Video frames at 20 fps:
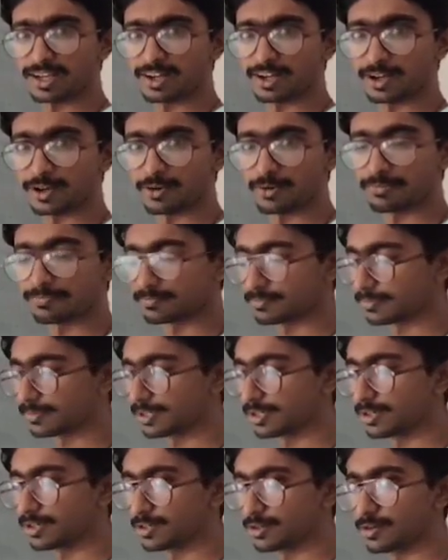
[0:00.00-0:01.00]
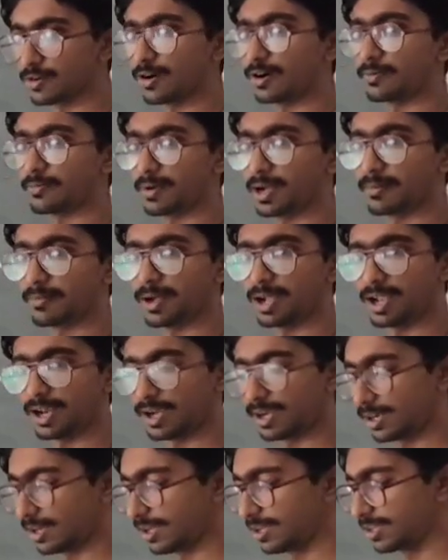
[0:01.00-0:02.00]
altitude, not by my
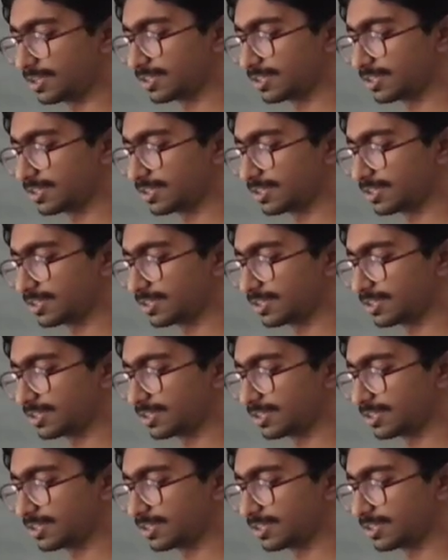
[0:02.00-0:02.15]
hand.